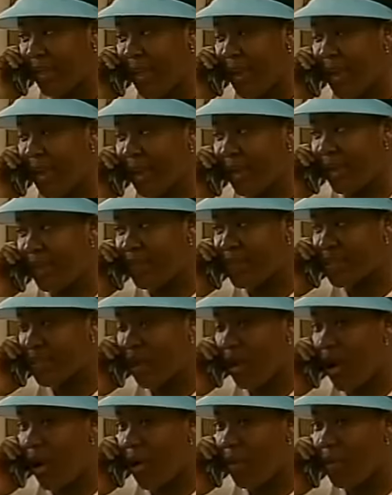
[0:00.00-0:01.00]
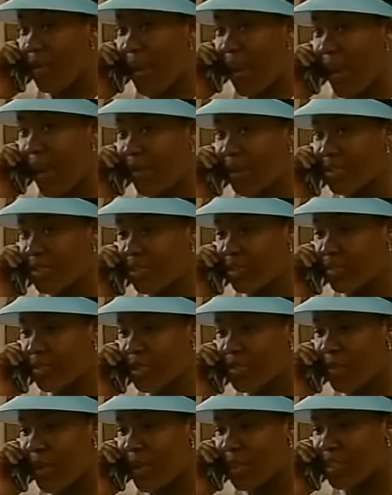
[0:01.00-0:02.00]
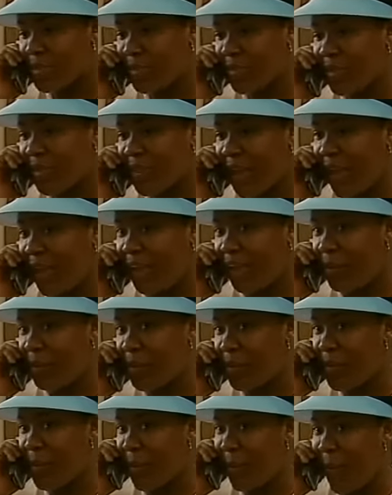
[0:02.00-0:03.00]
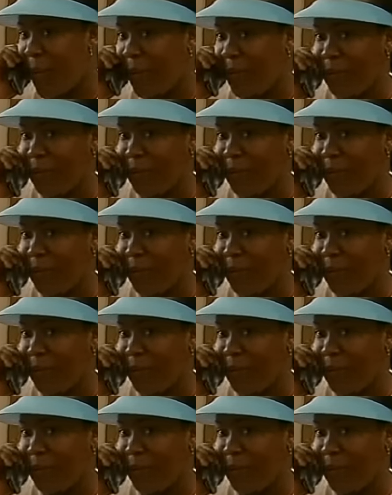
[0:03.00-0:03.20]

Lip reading: Cam, give us a call back as soon as possible. Thank you. Bye-bye.